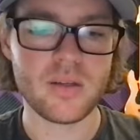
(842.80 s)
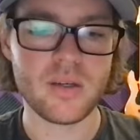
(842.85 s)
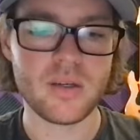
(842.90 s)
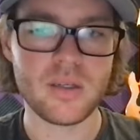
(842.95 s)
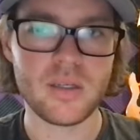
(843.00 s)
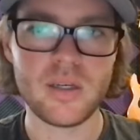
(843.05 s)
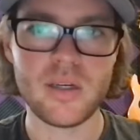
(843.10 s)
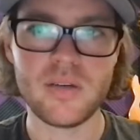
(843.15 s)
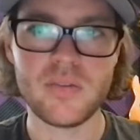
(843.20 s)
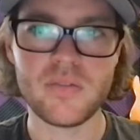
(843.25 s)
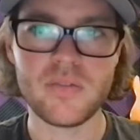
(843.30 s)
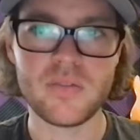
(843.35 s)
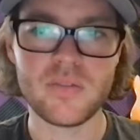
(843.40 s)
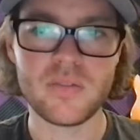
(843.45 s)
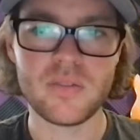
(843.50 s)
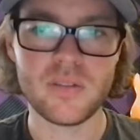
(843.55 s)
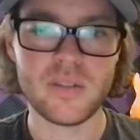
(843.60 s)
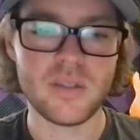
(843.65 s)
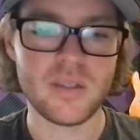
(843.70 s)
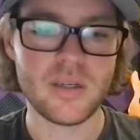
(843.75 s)
long enough,
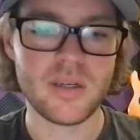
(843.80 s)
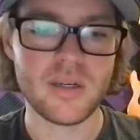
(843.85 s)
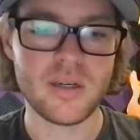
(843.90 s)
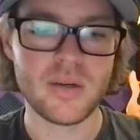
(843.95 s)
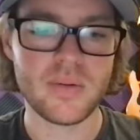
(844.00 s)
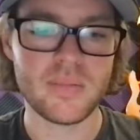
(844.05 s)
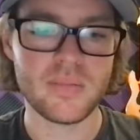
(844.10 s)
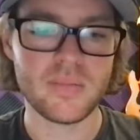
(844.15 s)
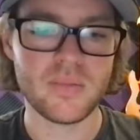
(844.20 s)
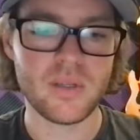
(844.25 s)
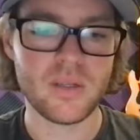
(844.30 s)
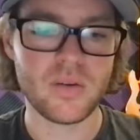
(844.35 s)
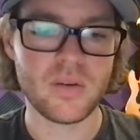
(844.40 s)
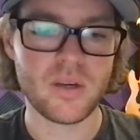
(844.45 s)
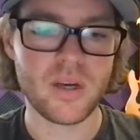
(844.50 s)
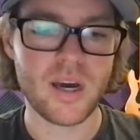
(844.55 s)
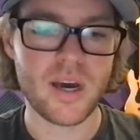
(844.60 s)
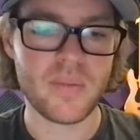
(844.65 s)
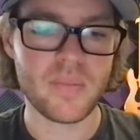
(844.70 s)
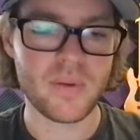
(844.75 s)
it'll
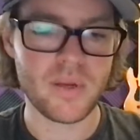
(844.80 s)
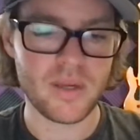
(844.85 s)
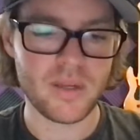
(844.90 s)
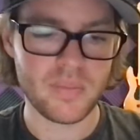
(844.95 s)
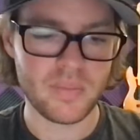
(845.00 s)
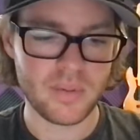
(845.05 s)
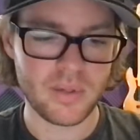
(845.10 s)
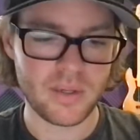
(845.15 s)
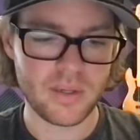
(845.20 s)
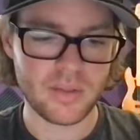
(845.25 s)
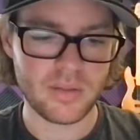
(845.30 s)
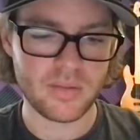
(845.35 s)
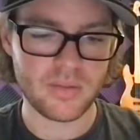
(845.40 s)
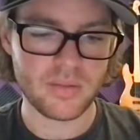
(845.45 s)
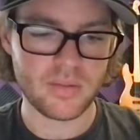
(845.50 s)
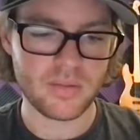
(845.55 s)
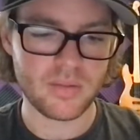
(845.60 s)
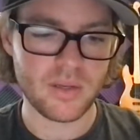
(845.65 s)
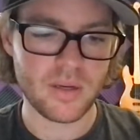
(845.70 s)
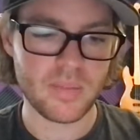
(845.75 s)
copy it. But
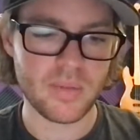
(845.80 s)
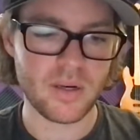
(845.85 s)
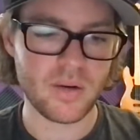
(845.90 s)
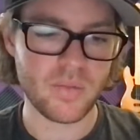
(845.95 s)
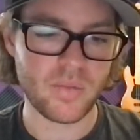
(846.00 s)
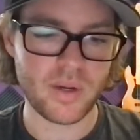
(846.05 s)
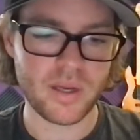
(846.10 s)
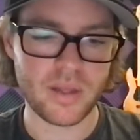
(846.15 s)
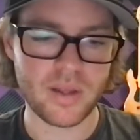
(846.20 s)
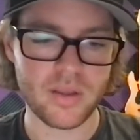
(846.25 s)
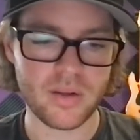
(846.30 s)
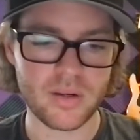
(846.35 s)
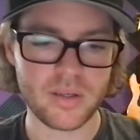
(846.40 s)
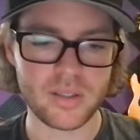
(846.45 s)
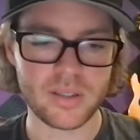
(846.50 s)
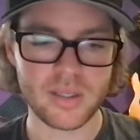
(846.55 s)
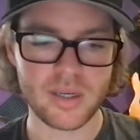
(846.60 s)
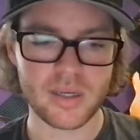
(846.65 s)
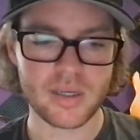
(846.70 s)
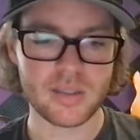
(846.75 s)
I'm going to wait 30
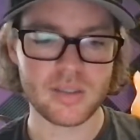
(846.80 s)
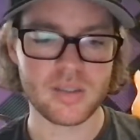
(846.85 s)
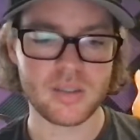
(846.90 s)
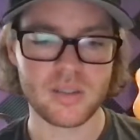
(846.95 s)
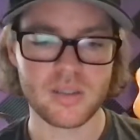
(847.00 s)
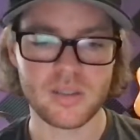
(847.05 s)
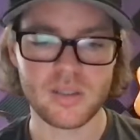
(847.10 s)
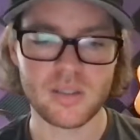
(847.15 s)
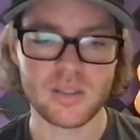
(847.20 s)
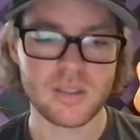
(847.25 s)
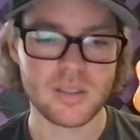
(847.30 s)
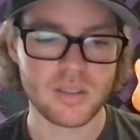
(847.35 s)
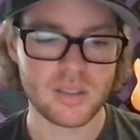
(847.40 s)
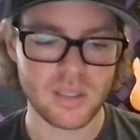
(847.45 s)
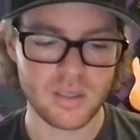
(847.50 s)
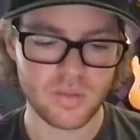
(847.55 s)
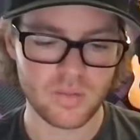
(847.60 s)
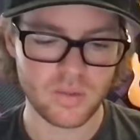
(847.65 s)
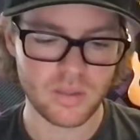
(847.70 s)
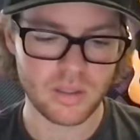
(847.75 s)
seconds because it
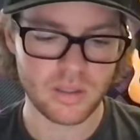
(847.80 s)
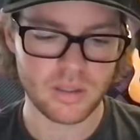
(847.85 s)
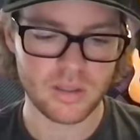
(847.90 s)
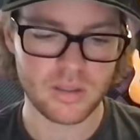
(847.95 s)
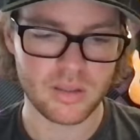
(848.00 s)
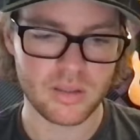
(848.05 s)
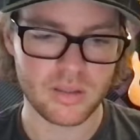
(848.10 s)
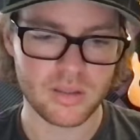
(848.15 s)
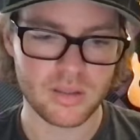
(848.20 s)
didn't work.